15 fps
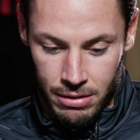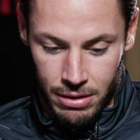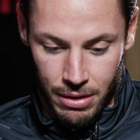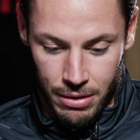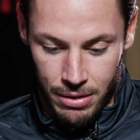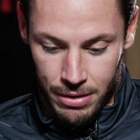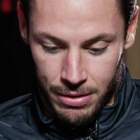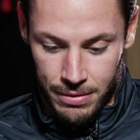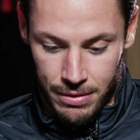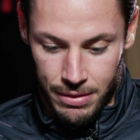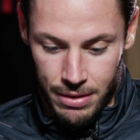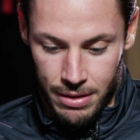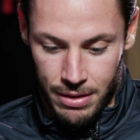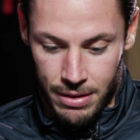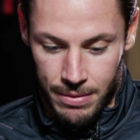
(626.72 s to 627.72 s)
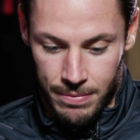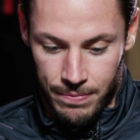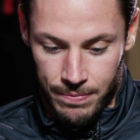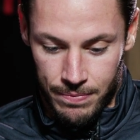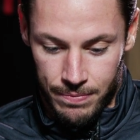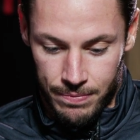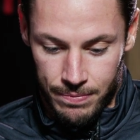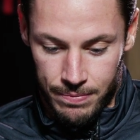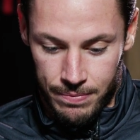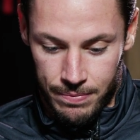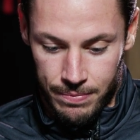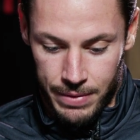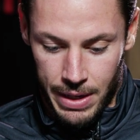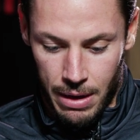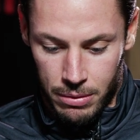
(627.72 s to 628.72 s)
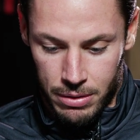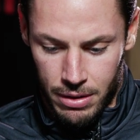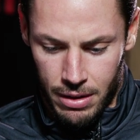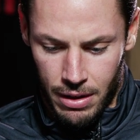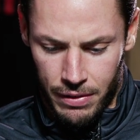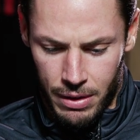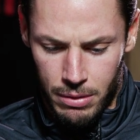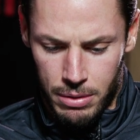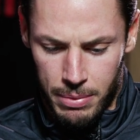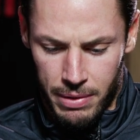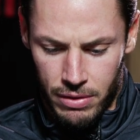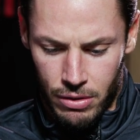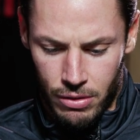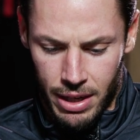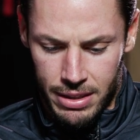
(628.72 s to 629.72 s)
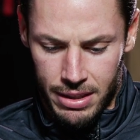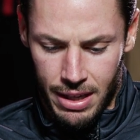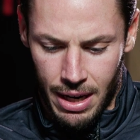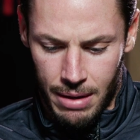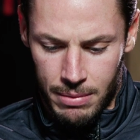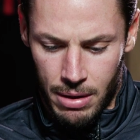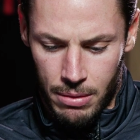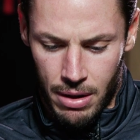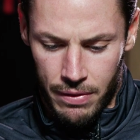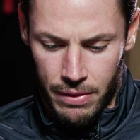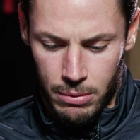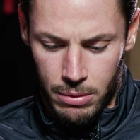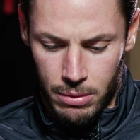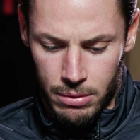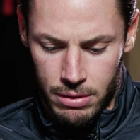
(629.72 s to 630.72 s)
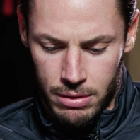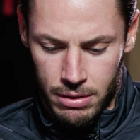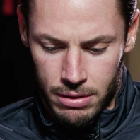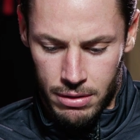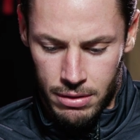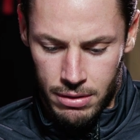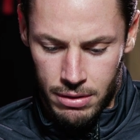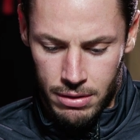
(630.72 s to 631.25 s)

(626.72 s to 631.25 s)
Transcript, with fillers: So. Um, yeah, it was. I think it was a bit of a crazy game. Though, I think we was.